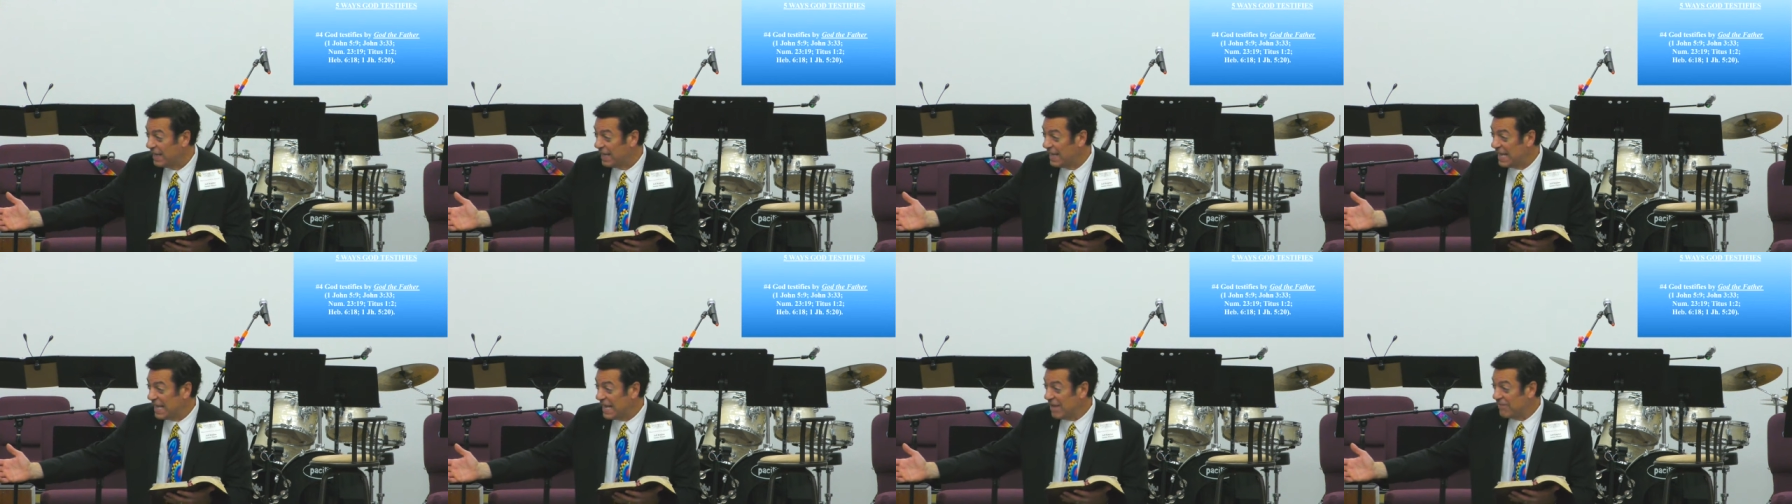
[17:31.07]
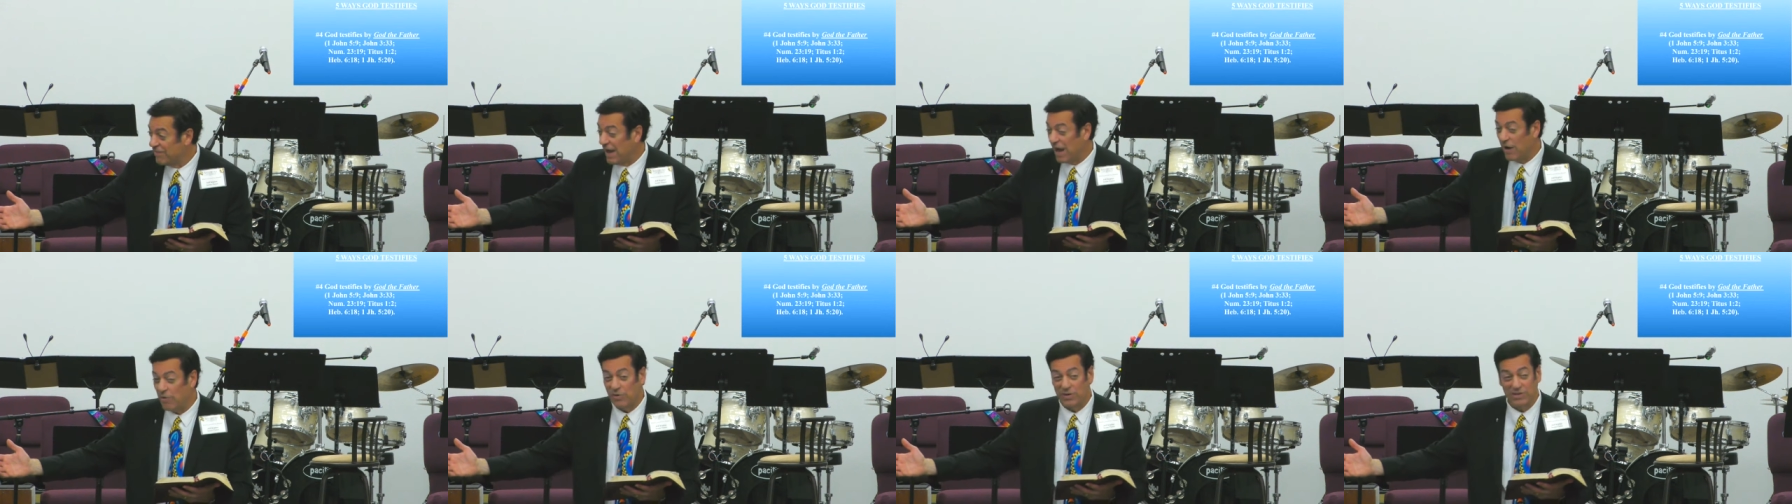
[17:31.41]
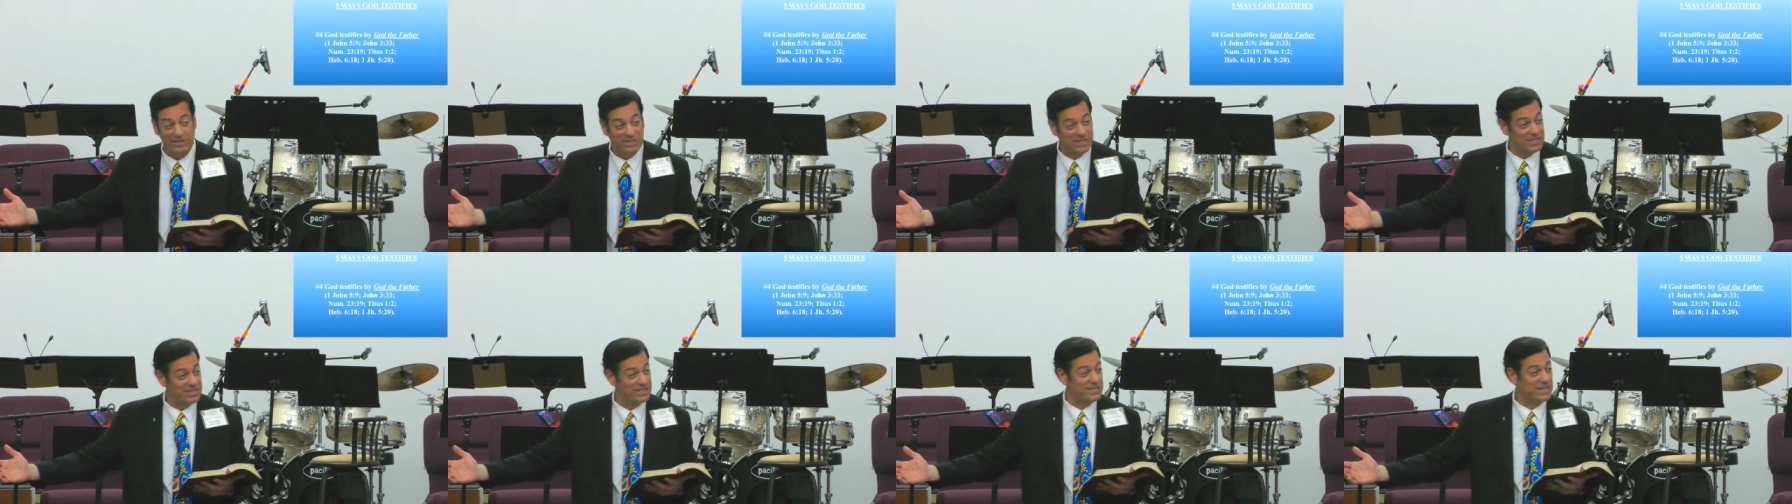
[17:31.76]
If I were
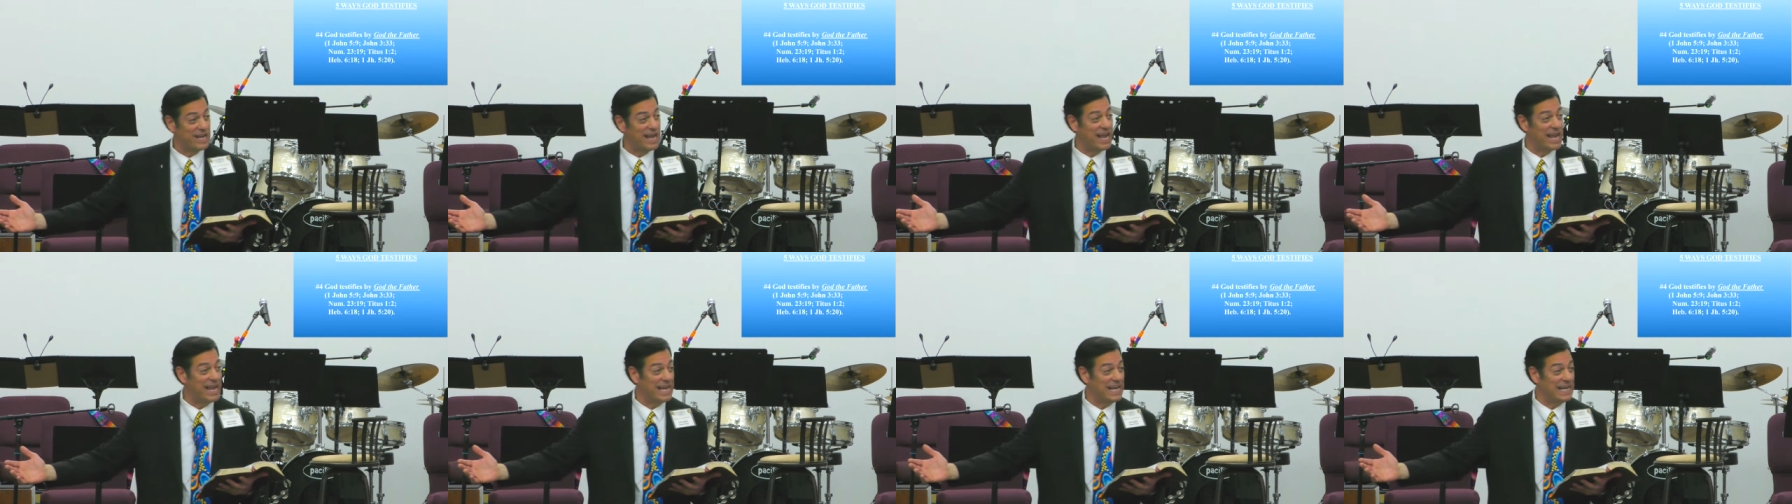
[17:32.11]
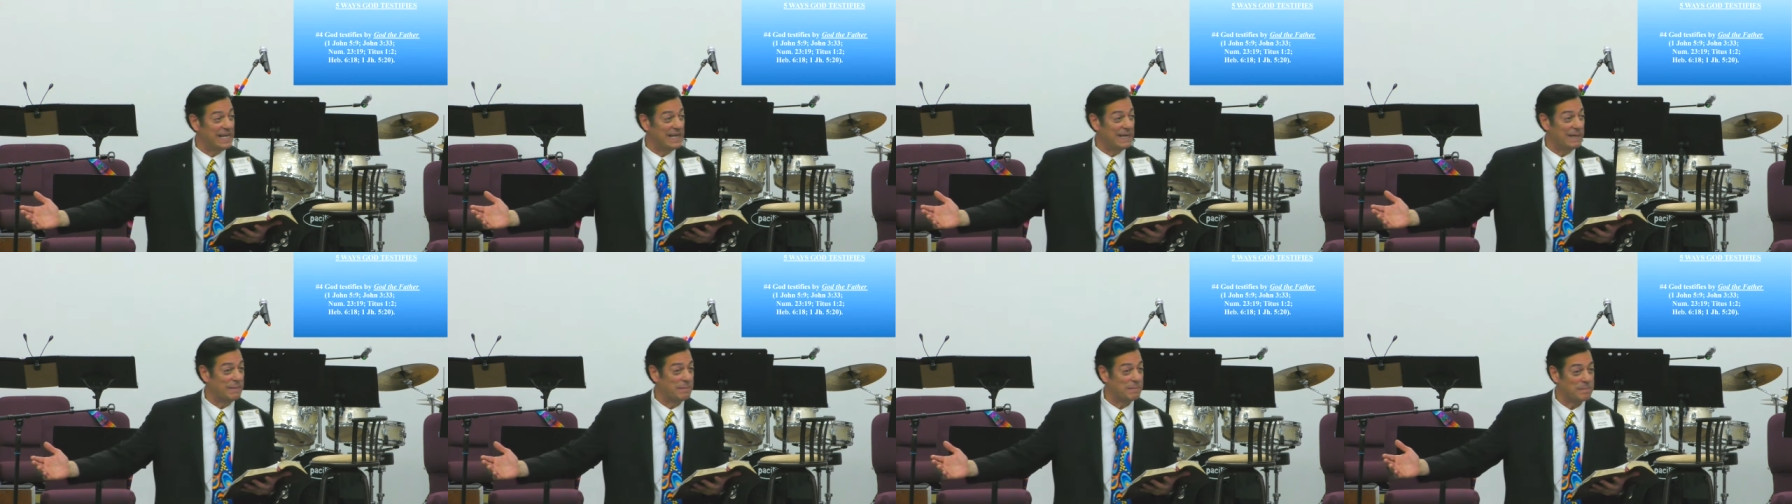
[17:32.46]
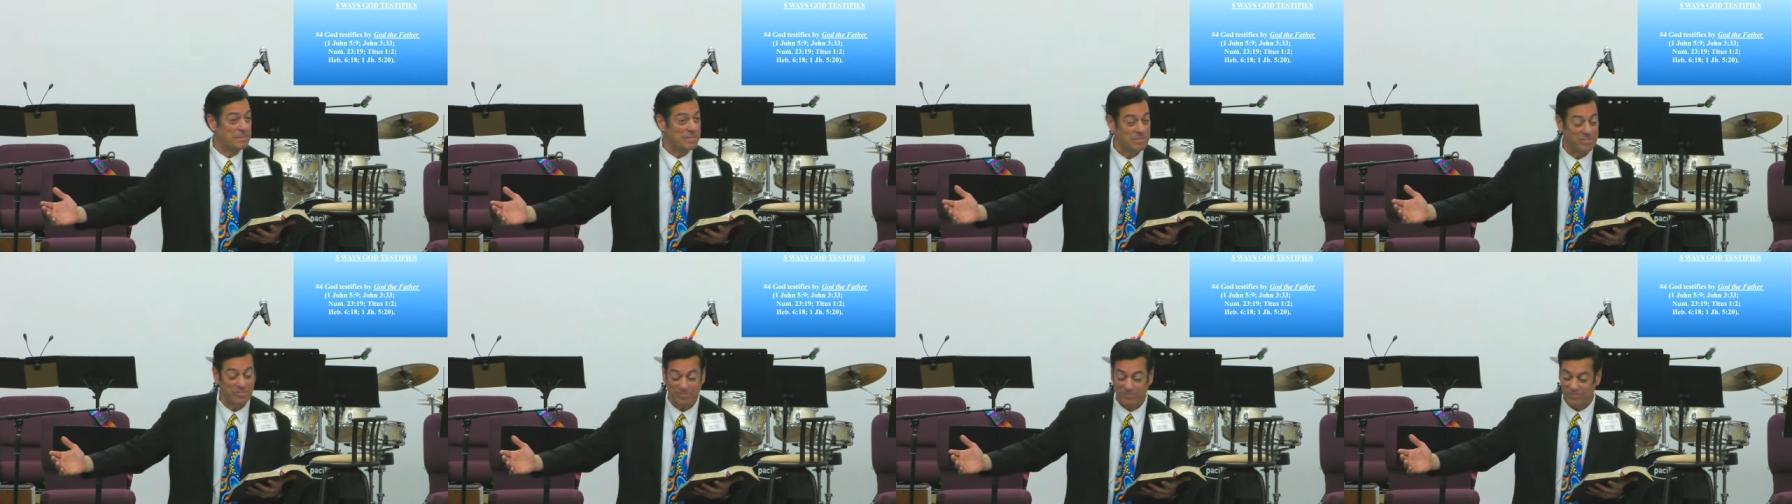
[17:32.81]
to say,
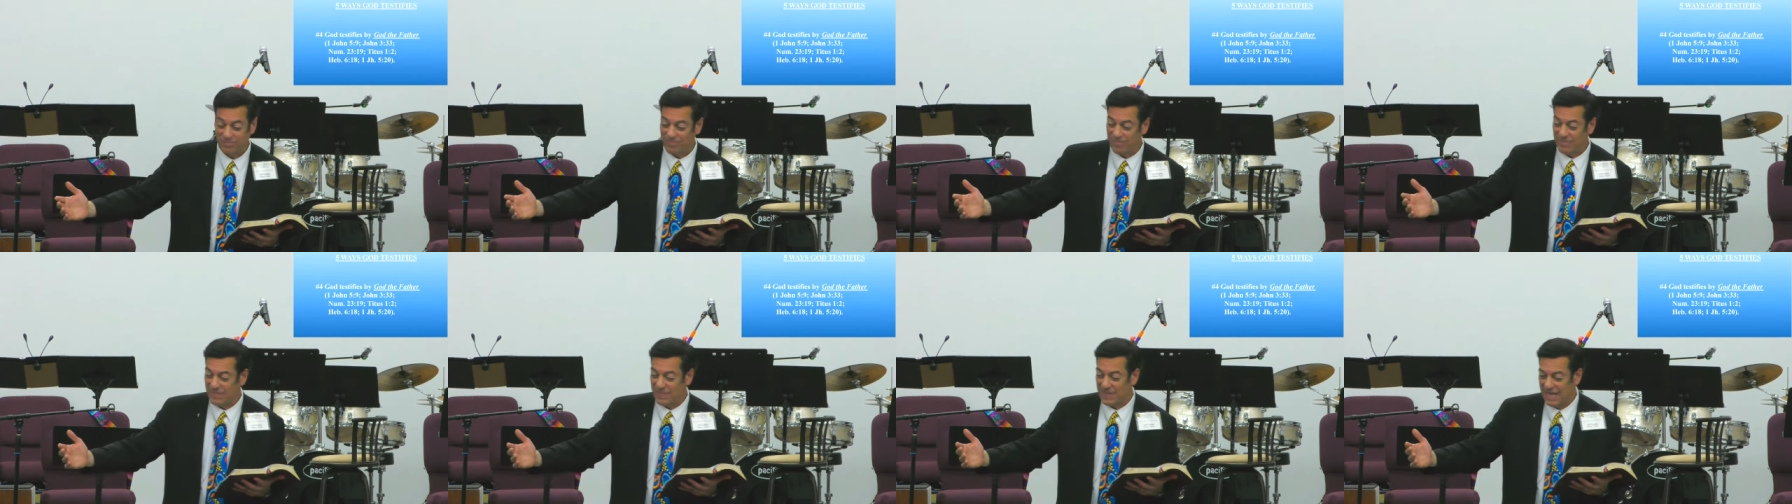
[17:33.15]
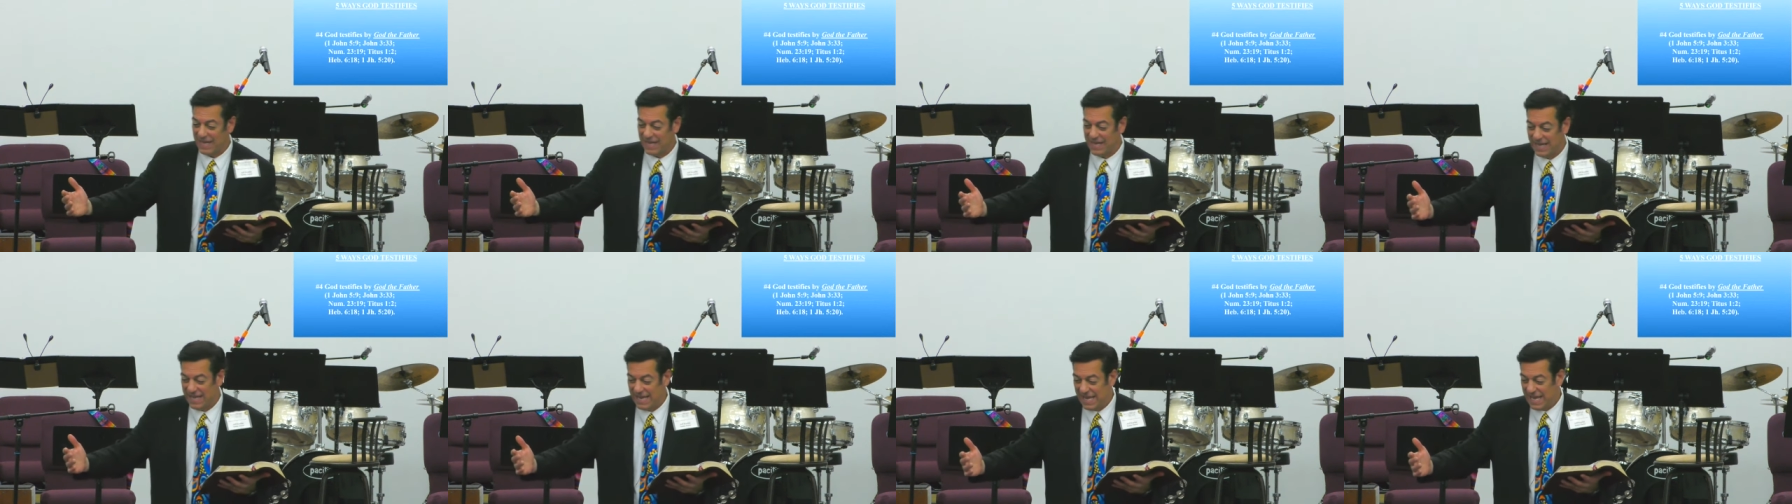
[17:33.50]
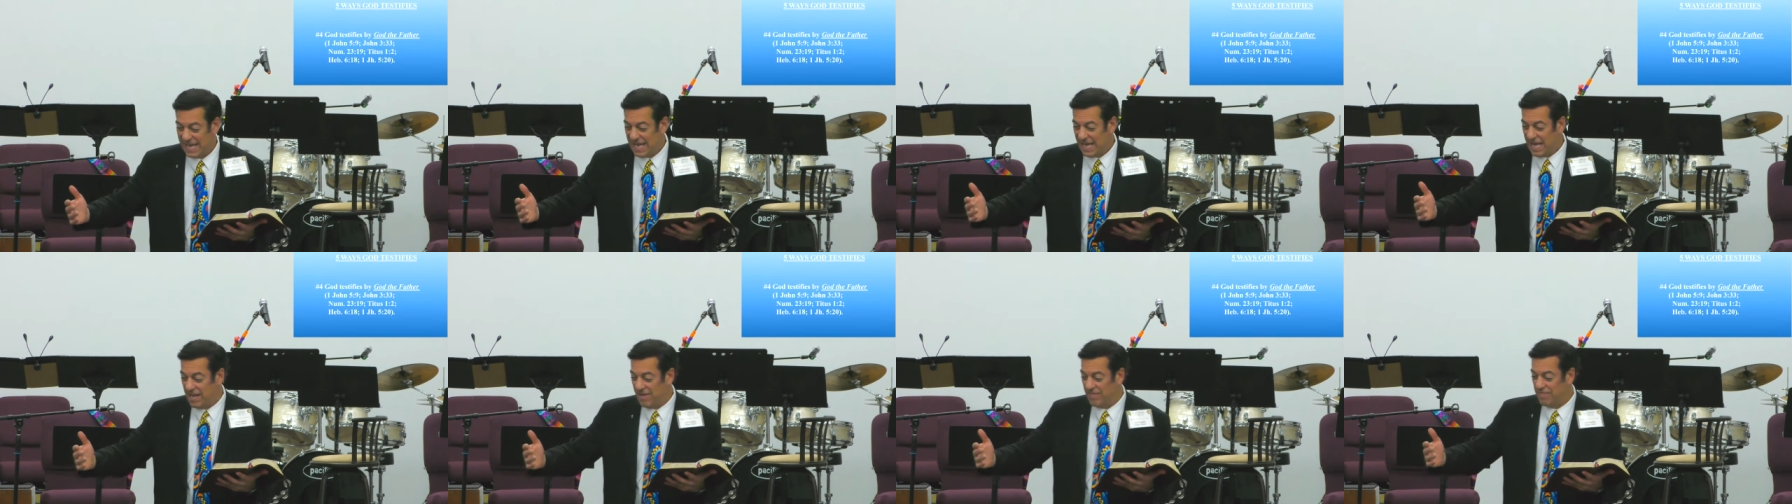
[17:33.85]

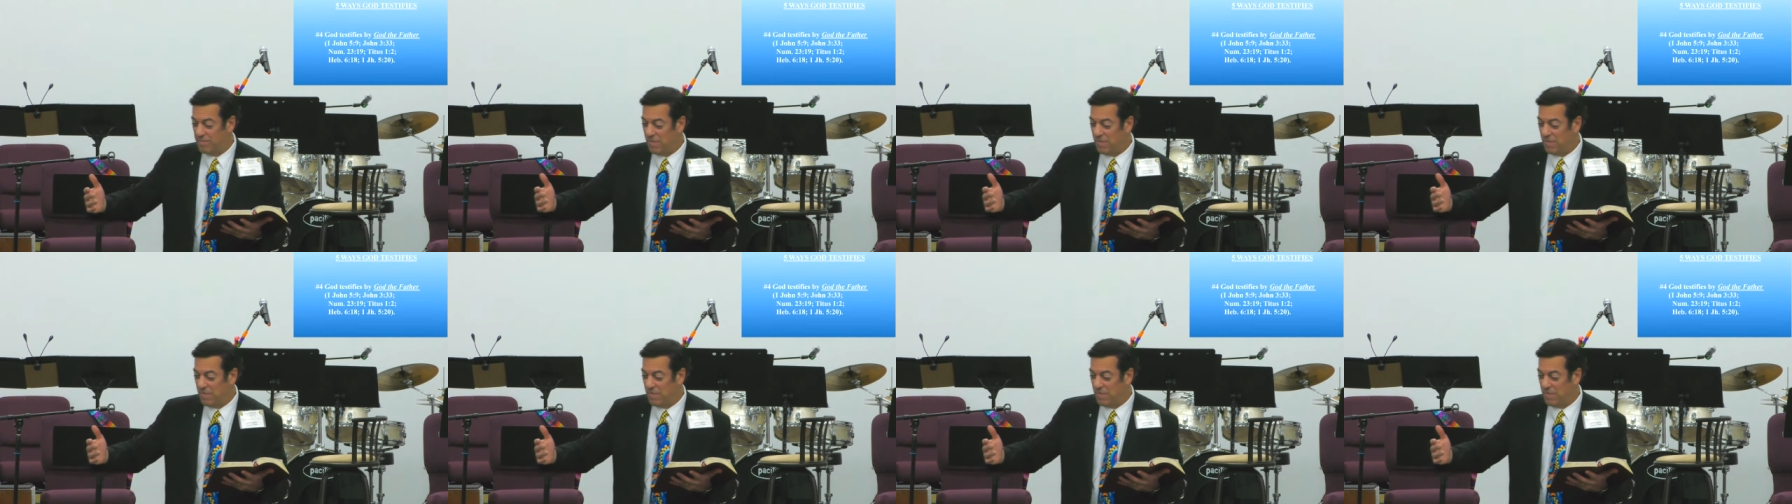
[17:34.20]
if